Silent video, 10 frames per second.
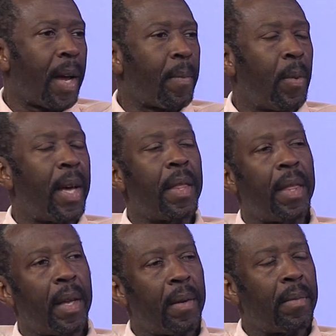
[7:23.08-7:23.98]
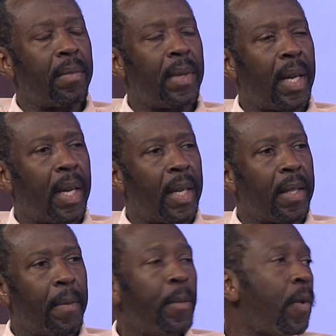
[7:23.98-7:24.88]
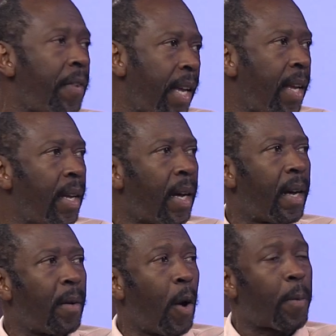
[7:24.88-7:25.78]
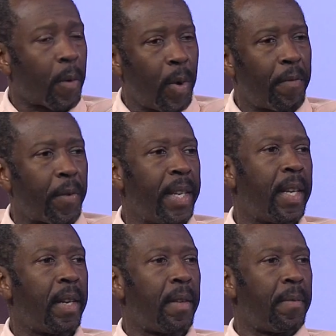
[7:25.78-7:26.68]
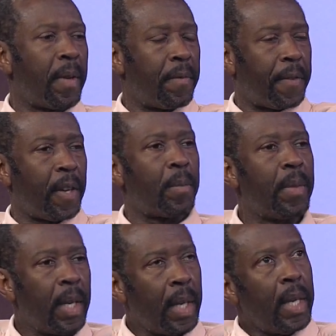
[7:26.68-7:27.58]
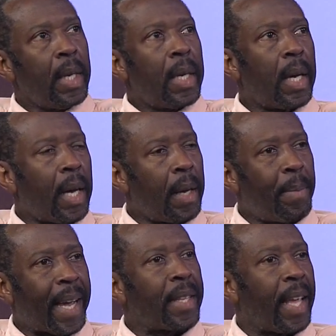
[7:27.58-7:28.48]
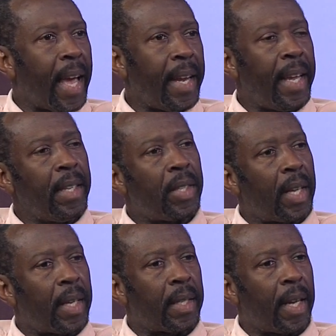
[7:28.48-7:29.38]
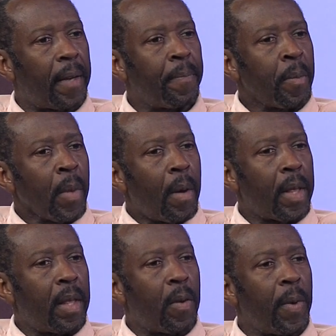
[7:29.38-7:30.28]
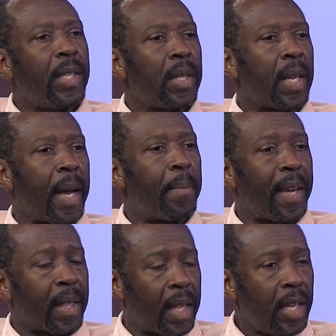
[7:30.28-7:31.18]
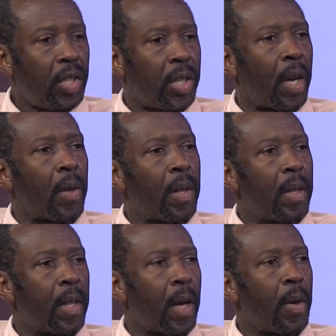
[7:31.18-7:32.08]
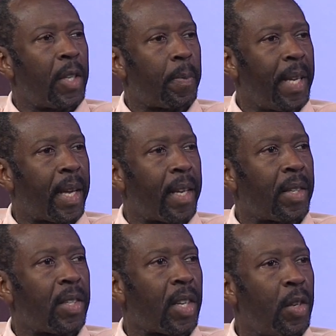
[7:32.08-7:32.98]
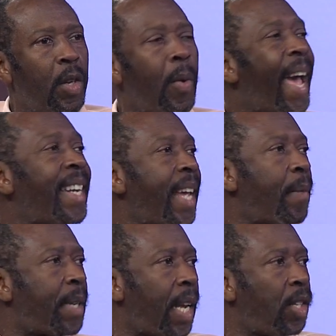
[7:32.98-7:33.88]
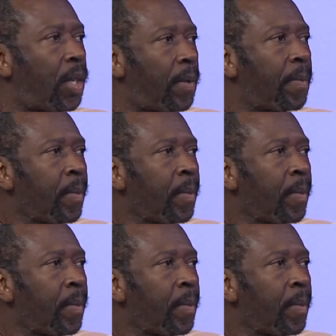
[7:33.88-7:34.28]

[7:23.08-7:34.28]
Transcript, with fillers: up with, and uh, the movie uh, Oprah Winfrey did a, a film uh, back in the '80s. And um, the reason that I picked this show, though, is because it's a new adaptation.